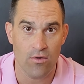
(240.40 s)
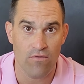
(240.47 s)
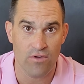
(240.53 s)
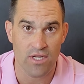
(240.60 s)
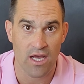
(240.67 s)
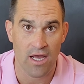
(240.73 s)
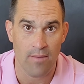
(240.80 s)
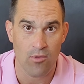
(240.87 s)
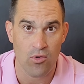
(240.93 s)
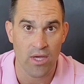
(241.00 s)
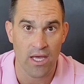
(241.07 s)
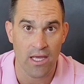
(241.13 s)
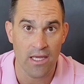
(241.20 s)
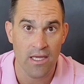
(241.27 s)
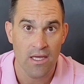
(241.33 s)
it over time,
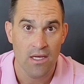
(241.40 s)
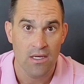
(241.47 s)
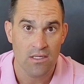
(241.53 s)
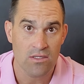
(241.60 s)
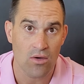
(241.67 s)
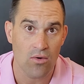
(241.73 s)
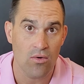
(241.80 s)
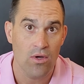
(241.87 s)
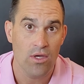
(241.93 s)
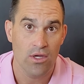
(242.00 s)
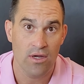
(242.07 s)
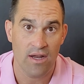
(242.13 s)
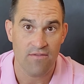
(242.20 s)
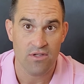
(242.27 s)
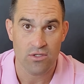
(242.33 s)
okay? So
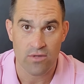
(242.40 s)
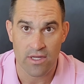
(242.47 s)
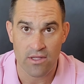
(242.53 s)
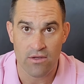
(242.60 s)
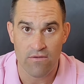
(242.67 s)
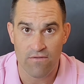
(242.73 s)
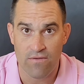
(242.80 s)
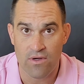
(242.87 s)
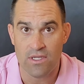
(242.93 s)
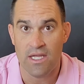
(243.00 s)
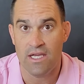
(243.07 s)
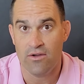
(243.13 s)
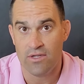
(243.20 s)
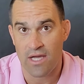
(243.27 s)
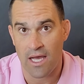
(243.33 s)
you're gonna have to strengthen your foot,
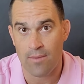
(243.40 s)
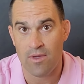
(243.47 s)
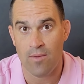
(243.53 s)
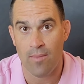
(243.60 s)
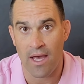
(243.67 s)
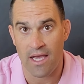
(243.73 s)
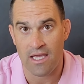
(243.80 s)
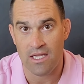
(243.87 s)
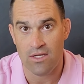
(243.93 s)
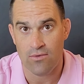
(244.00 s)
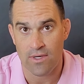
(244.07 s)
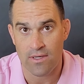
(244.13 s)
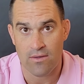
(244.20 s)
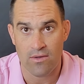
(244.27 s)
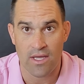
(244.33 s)
take your time, get back
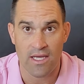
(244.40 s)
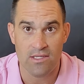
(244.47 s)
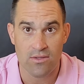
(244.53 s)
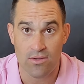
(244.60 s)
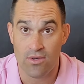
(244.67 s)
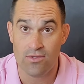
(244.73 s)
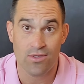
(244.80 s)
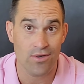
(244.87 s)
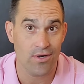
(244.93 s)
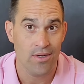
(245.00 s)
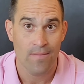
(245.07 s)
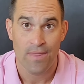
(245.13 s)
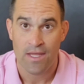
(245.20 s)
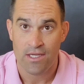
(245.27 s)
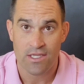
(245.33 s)
into it, okay? So those
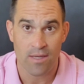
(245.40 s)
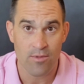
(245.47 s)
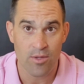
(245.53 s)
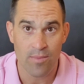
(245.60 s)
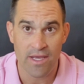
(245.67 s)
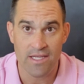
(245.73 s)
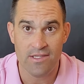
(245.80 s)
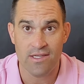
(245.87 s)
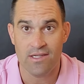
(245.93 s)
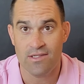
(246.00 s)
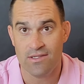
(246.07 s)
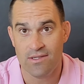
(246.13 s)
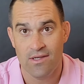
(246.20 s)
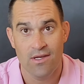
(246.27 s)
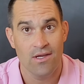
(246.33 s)
are some of the
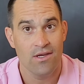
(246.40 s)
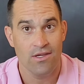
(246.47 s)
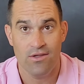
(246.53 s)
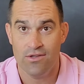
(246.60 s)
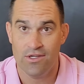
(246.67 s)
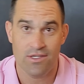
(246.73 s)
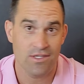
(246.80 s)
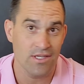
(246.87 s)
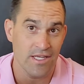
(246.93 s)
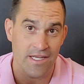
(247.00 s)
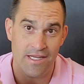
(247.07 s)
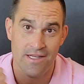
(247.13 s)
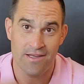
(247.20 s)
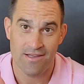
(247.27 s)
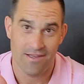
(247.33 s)
basics. You just
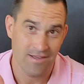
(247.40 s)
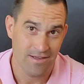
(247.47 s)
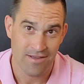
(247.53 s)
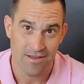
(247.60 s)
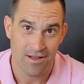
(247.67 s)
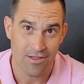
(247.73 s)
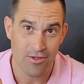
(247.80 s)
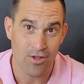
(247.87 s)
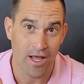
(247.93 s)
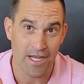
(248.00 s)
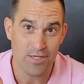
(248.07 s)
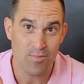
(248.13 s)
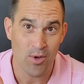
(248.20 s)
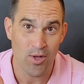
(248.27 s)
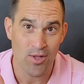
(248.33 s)
need a little
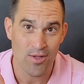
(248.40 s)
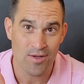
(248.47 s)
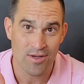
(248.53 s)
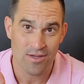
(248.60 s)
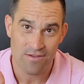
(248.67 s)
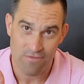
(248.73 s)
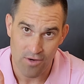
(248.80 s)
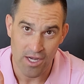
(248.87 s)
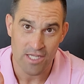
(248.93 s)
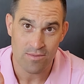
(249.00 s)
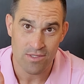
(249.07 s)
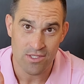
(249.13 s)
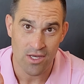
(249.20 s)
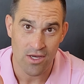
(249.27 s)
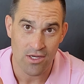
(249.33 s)
ice ball for ice
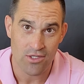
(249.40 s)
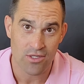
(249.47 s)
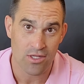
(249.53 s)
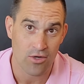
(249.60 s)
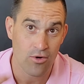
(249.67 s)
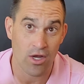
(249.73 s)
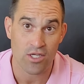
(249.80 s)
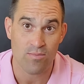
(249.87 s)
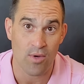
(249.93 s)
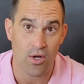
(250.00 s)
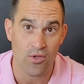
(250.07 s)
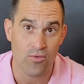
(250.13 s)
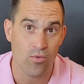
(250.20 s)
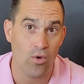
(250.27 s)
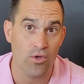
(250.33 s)
massage, lacrosse
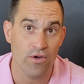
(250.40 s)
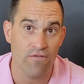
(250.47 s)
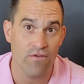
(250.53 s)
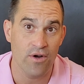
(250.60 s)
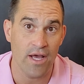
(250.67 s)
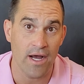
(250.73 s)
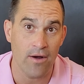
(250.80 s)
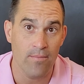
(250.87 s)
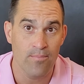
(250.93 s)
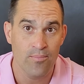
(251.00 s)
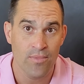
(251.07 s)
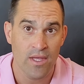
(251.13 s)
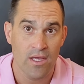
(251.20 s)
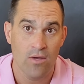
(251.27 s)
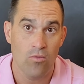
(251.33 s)
ball to roll your foot out.
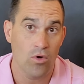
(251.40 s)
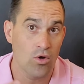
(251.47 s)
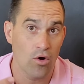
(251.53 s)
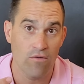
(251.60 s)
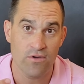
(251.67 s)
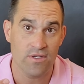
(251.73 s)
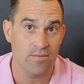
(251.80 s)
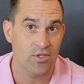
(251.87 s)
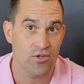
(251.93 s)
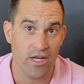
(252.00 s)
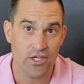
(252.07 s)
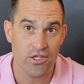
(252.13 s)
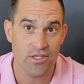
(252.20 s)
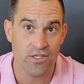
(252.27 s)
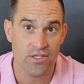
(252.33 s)
We'll go over some
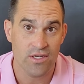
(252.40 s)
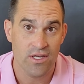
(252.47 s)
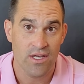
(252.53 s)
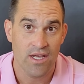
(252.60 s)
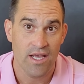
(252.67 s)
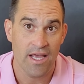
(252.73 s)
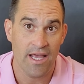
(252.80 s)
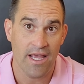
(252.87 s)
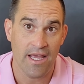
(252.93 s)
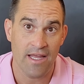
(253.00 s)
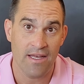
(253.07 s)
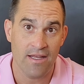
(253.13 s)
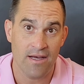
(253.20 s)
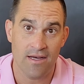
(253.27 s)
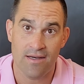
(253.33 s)
stretches
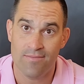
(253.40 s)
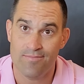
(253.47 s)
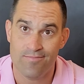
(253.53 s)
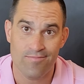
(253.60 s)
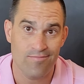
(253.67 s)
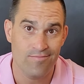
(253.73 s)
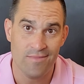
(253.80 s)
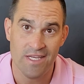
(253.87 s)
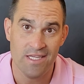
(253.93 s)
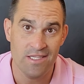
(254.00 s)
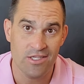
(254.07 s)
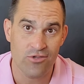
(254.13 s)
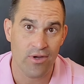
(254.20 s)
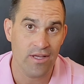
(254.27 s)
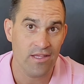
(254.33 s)
and
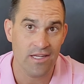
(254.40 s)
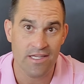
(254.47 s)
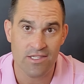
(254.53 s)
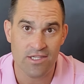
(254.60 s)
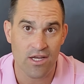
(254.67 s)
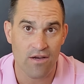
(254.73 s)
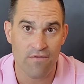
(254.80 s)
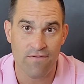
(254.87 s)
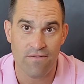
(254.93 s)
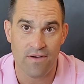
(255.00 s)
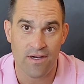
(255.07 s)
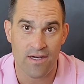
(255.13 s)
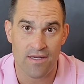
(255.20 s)
easy strengthening stuff,